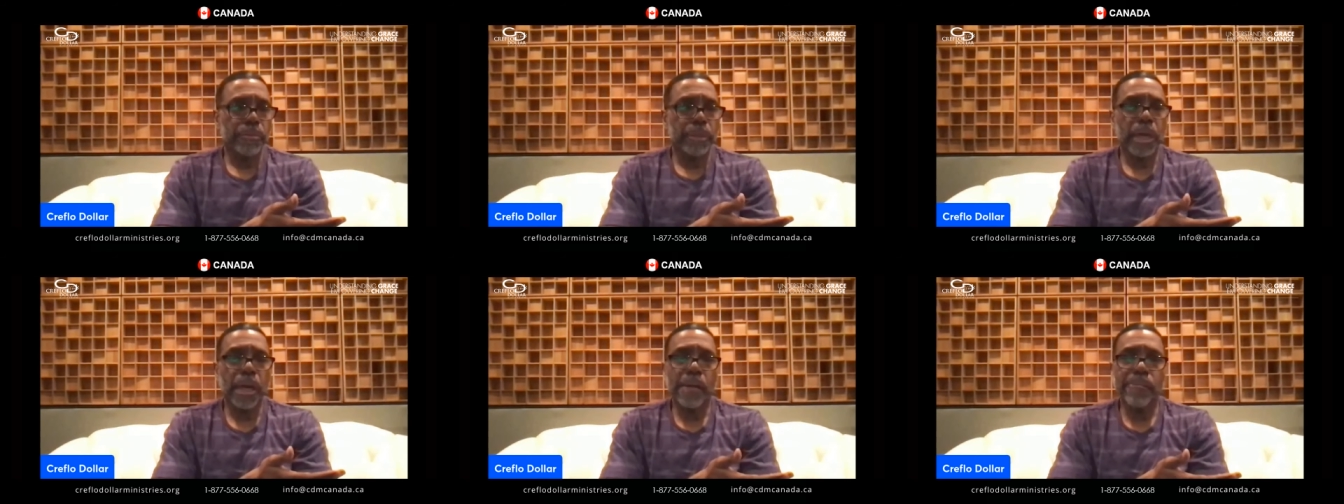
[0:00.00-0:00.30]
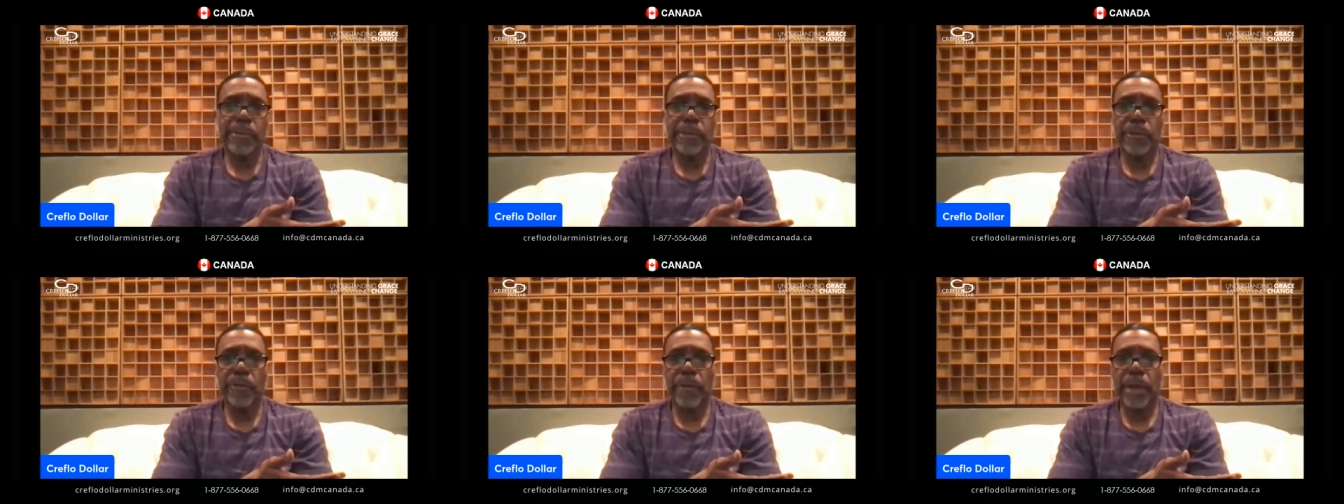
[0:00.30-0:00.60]
some
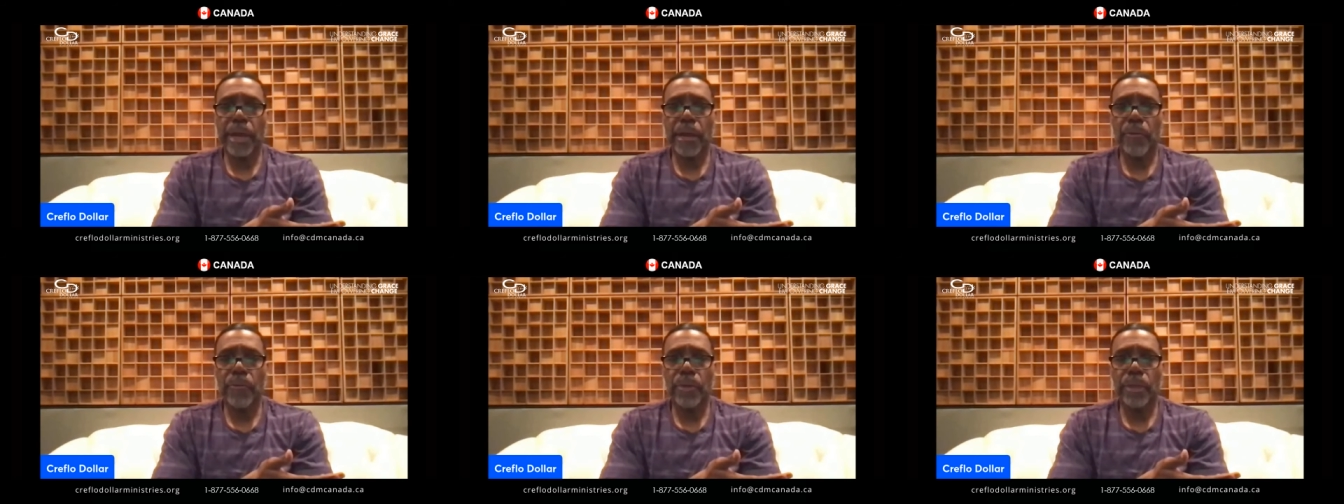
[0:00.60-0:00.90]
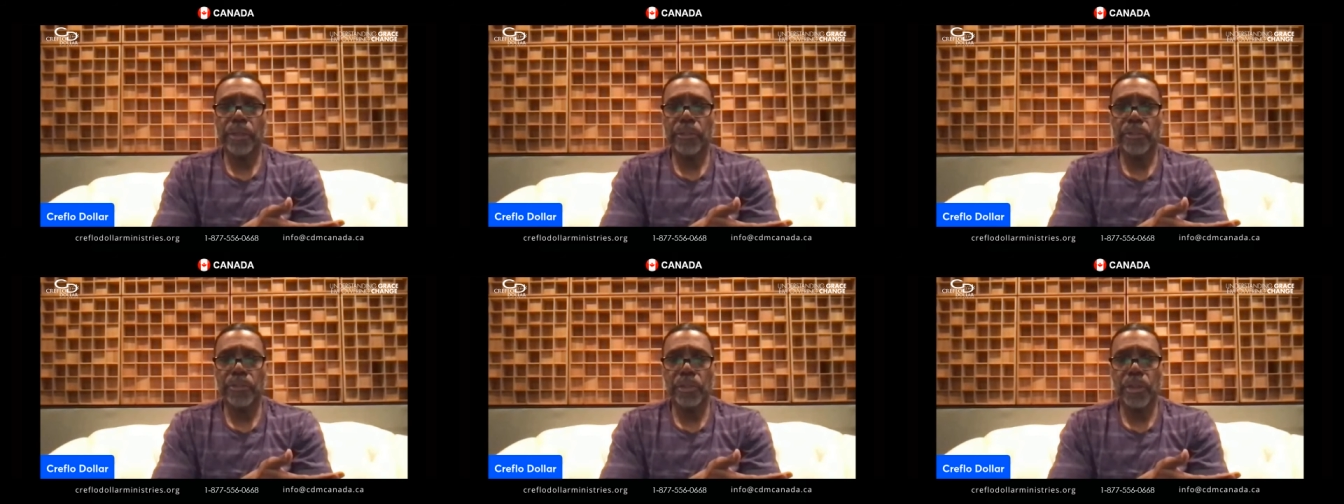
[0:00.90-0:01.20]
common ground
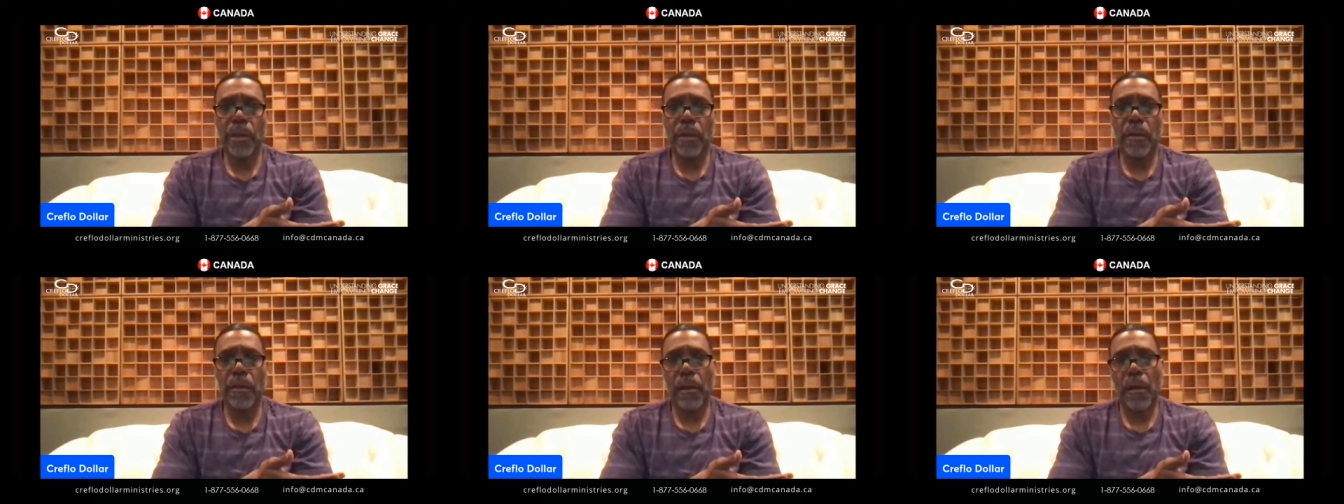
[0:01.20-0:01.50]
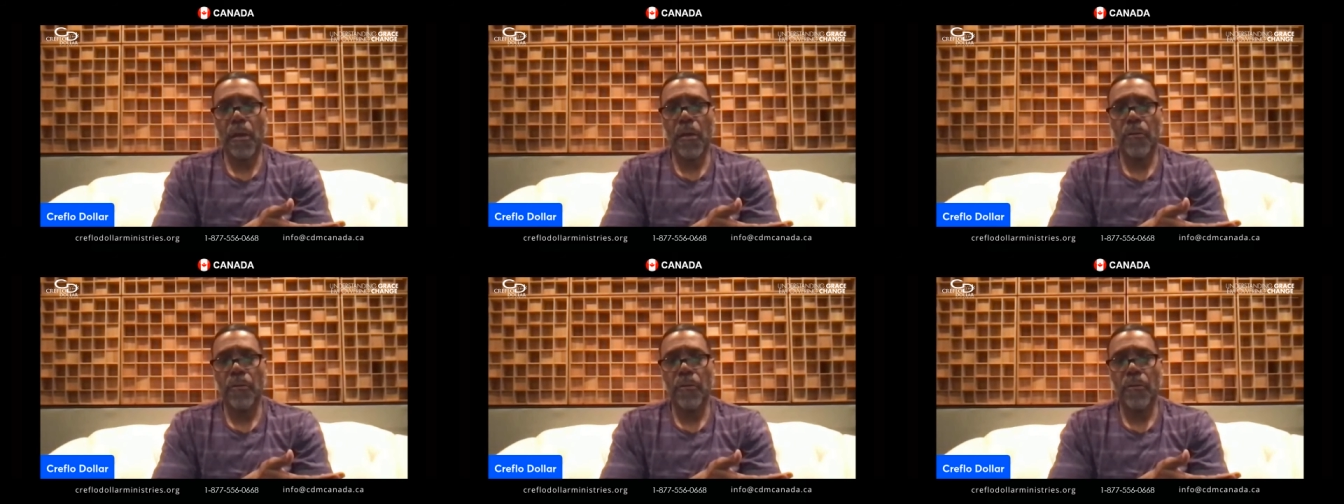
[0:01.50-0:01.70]
we can start